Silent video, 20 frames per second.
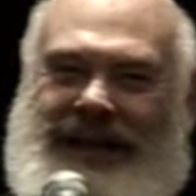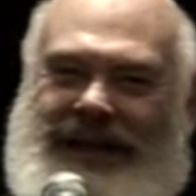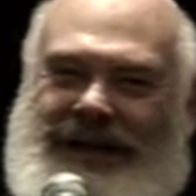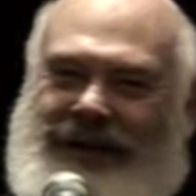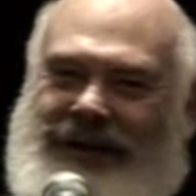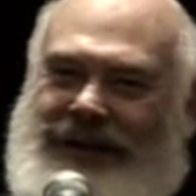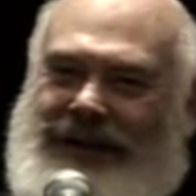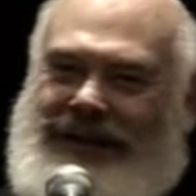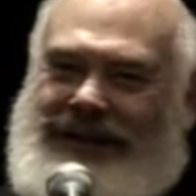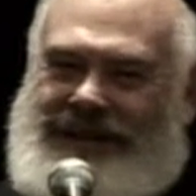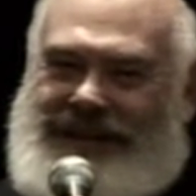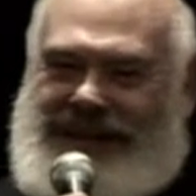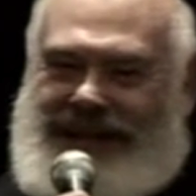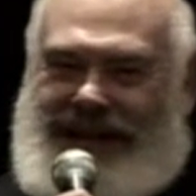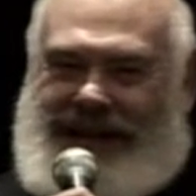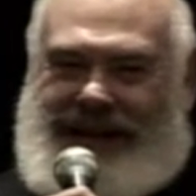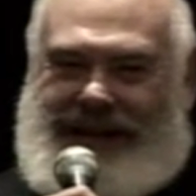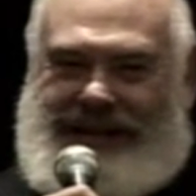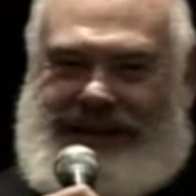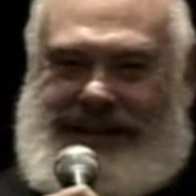You couldn't see
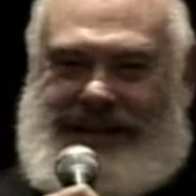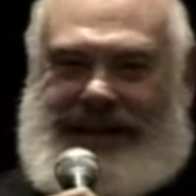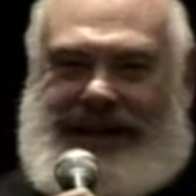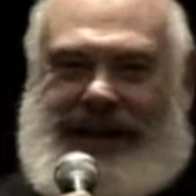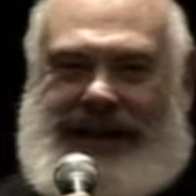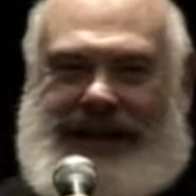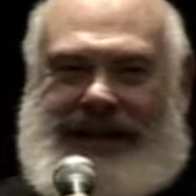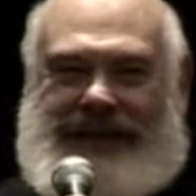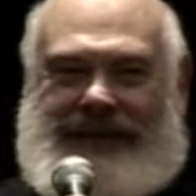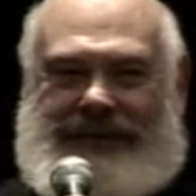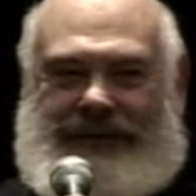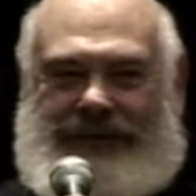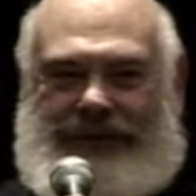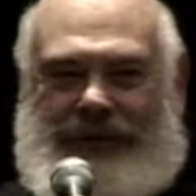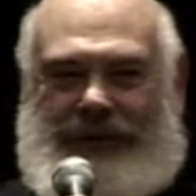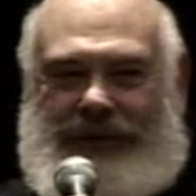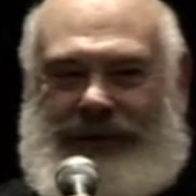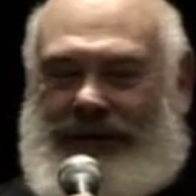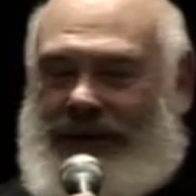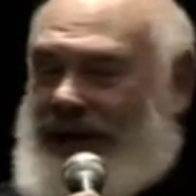the outside. The
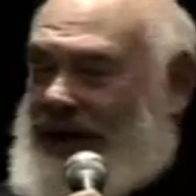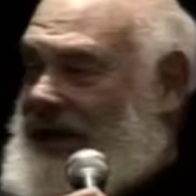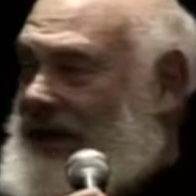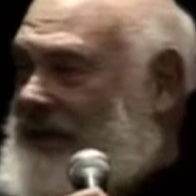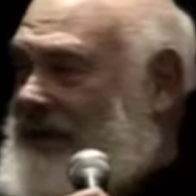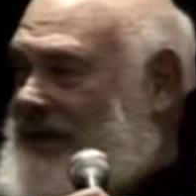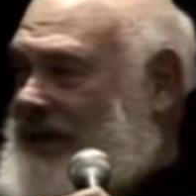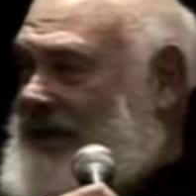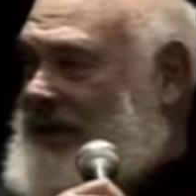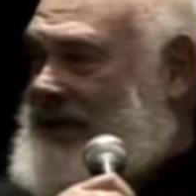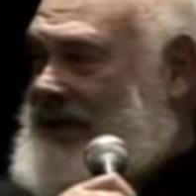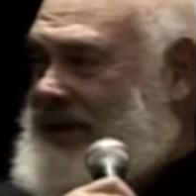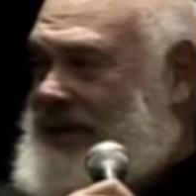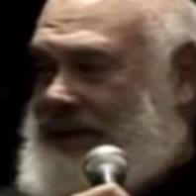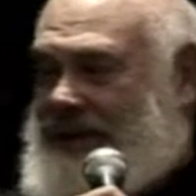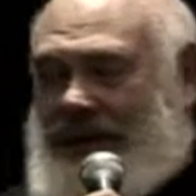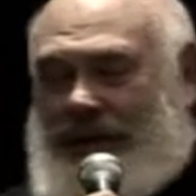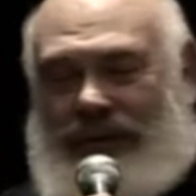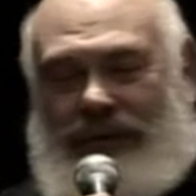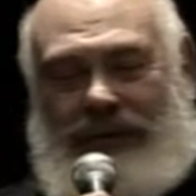food available was
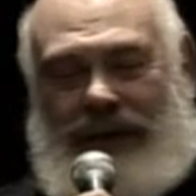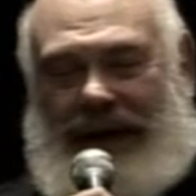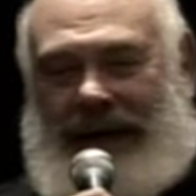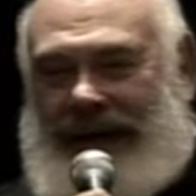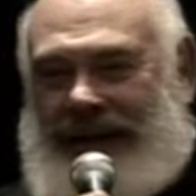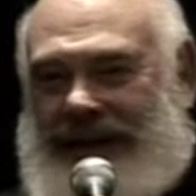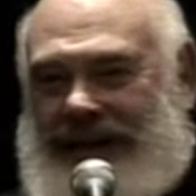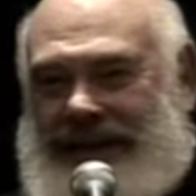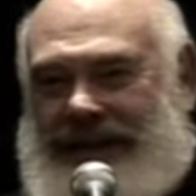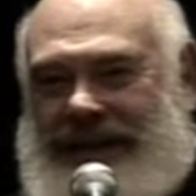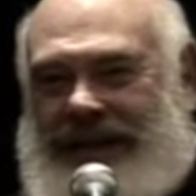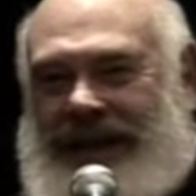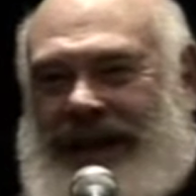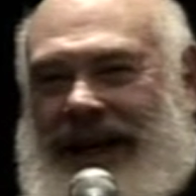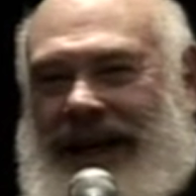horrendous,